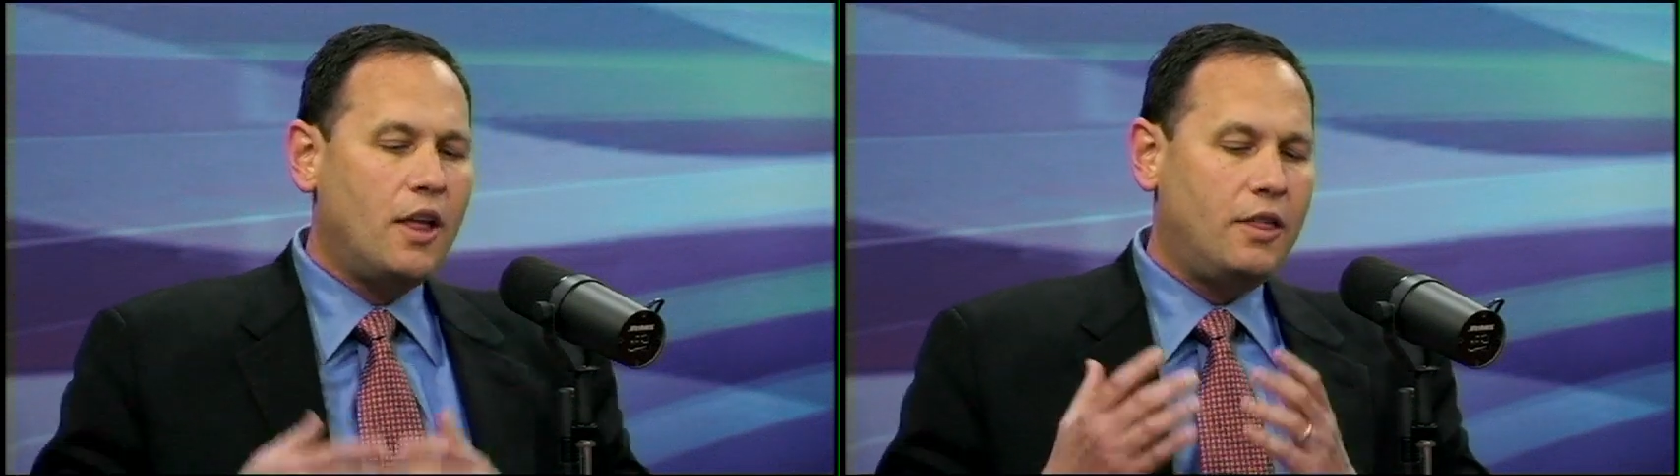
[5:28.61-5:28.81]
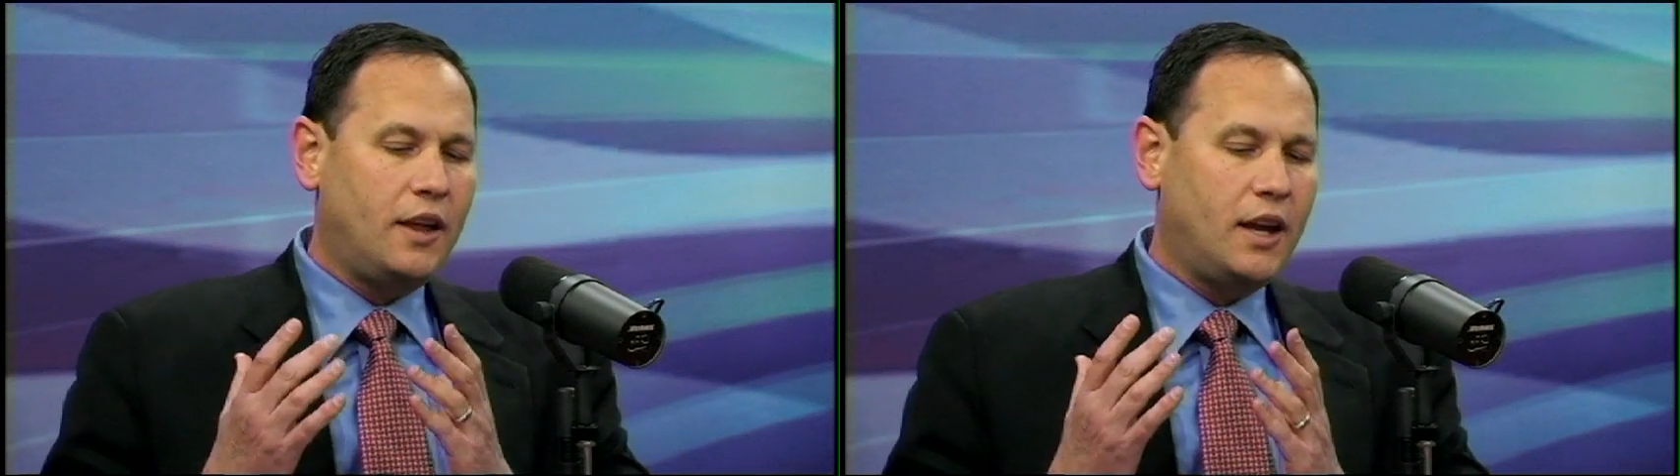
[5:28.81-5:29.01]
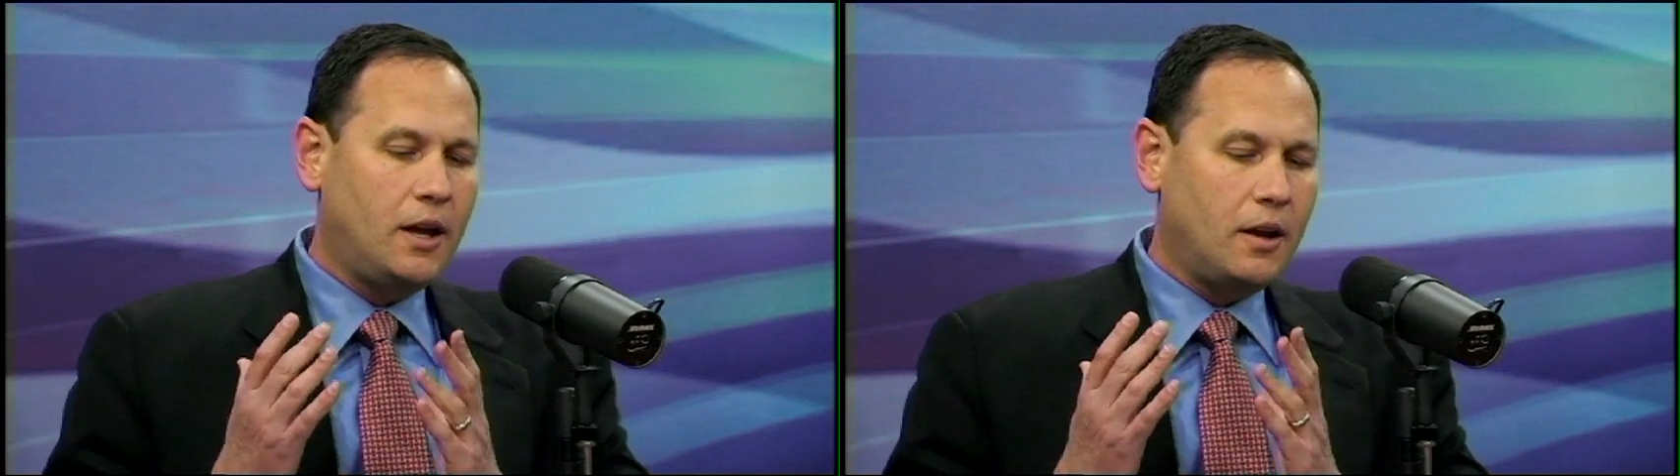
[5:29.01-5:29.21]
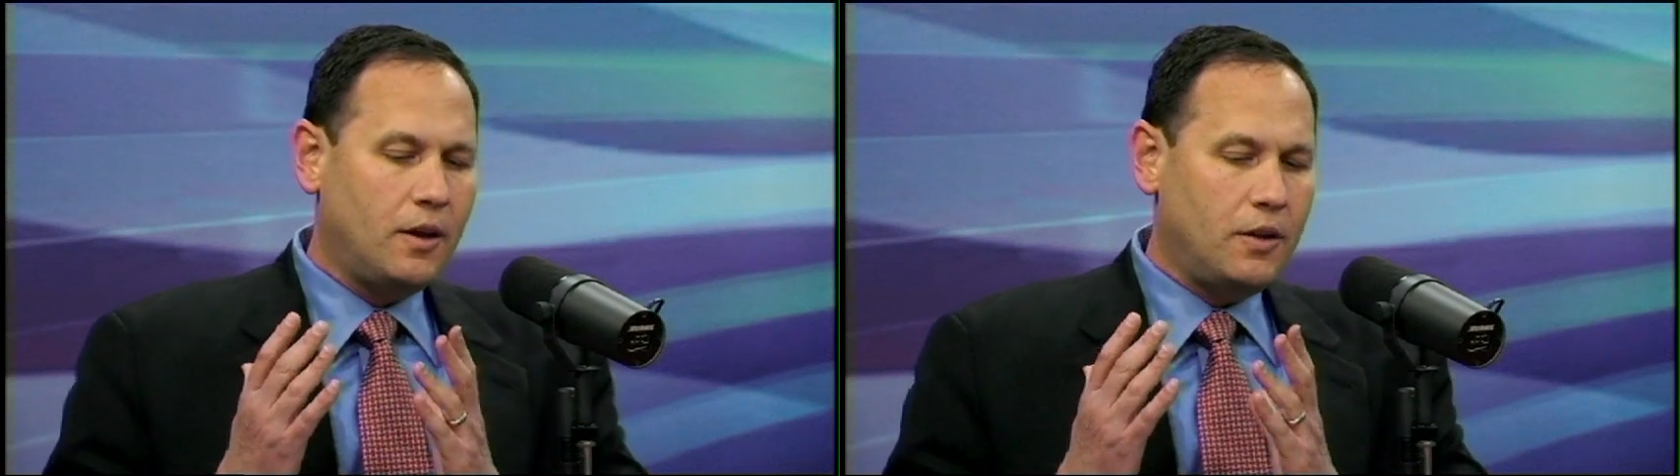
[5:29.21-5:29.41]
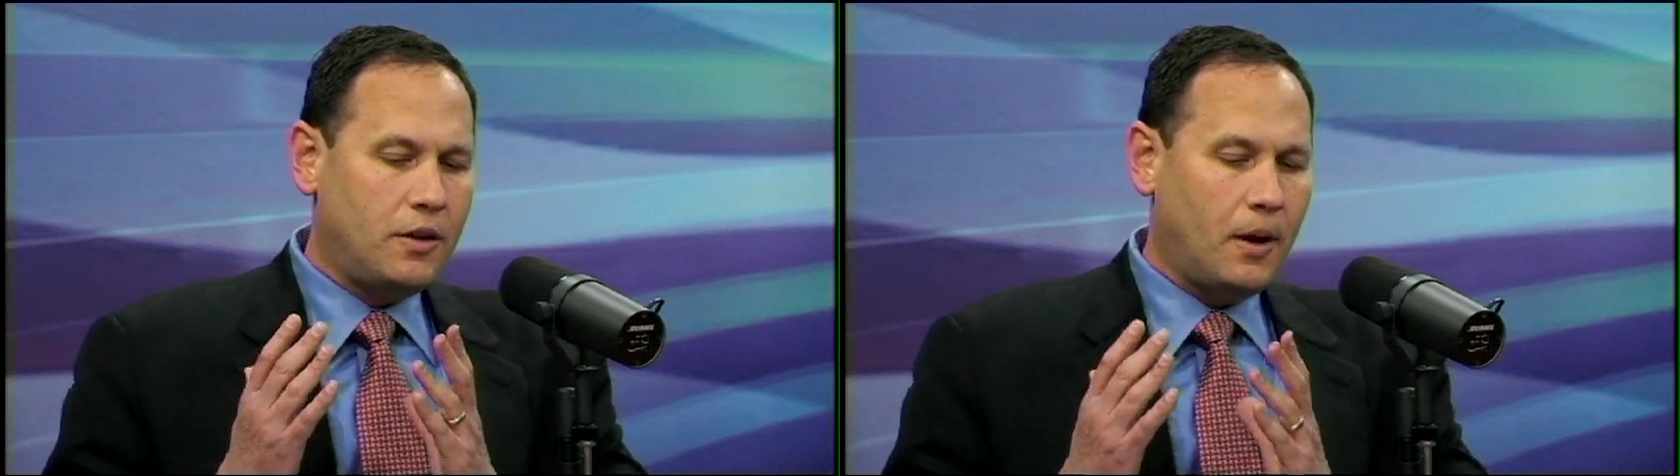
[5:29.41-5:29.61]
the
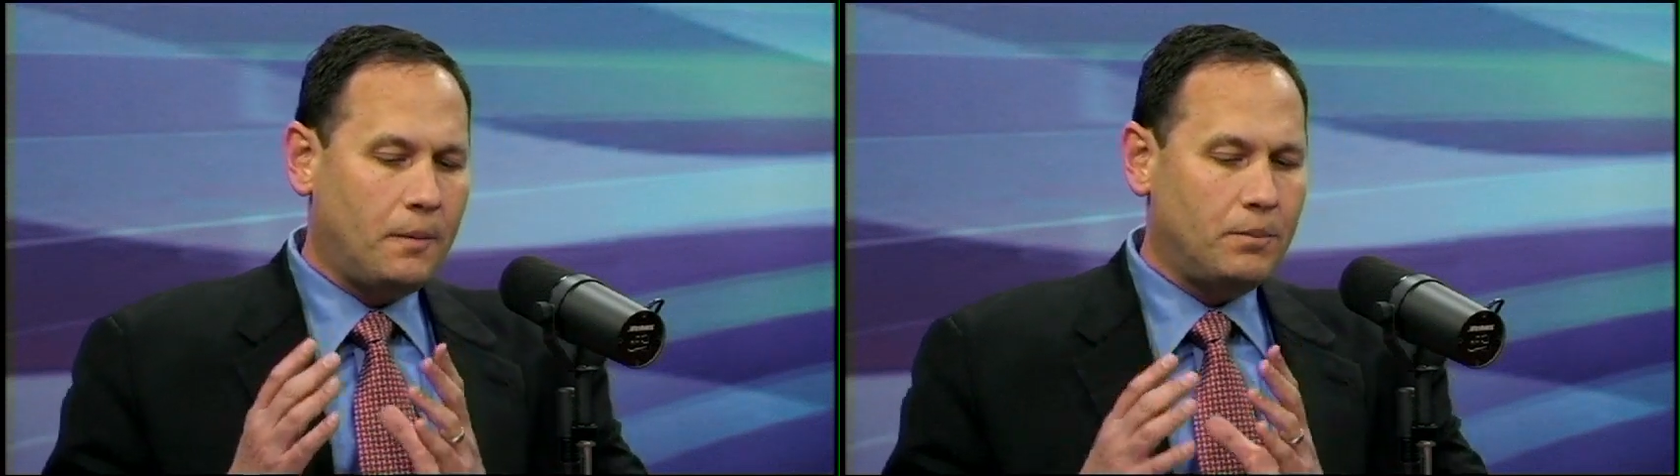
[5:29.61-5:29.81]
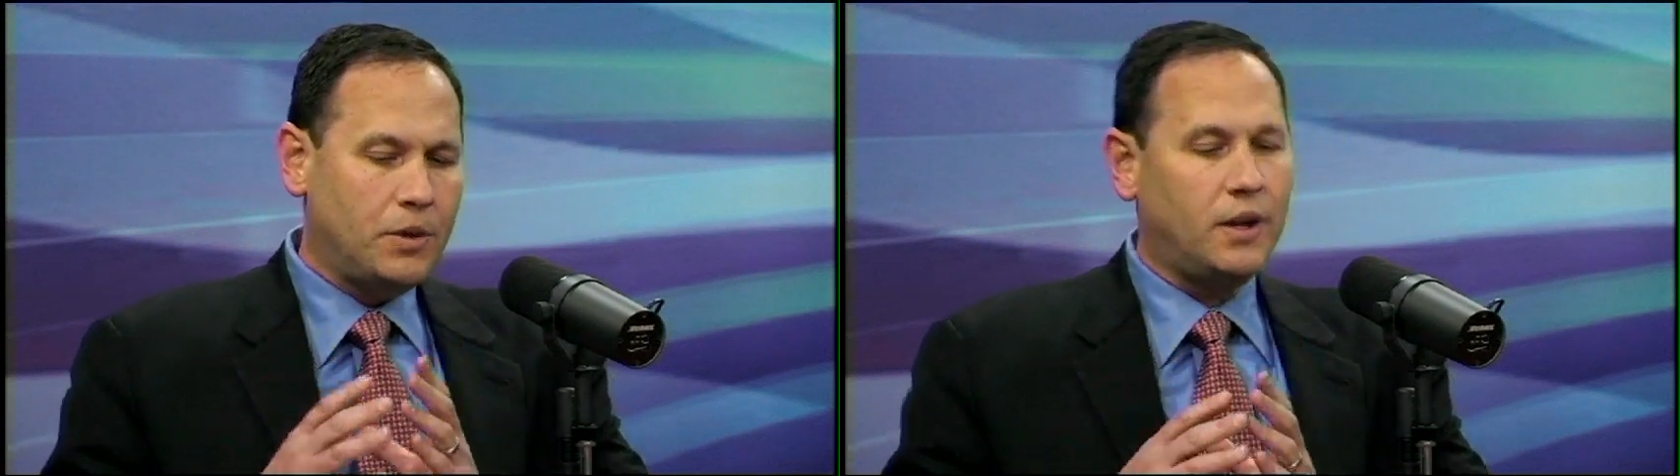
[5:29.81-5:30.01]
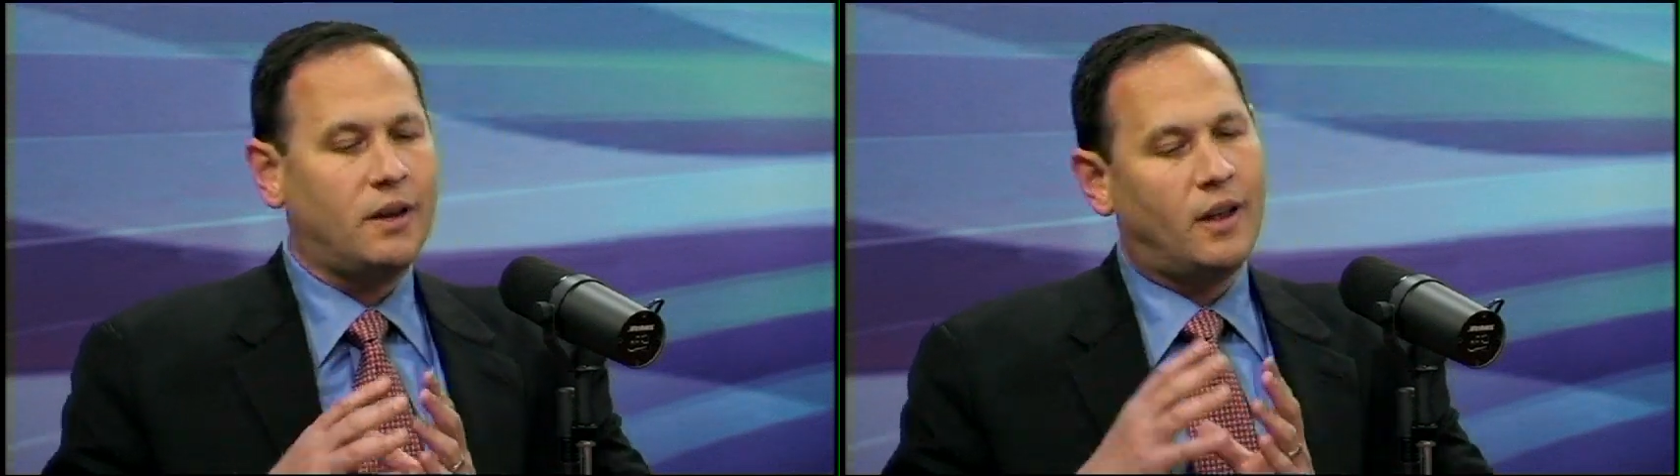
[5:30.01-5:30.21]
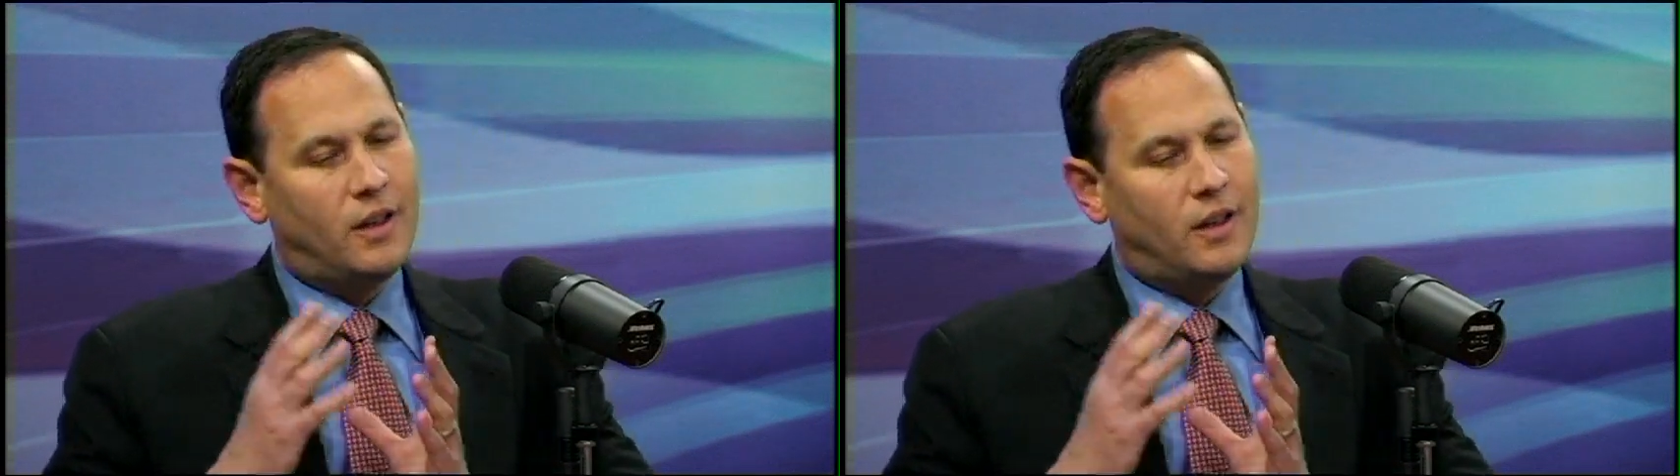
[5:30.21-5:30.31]
the the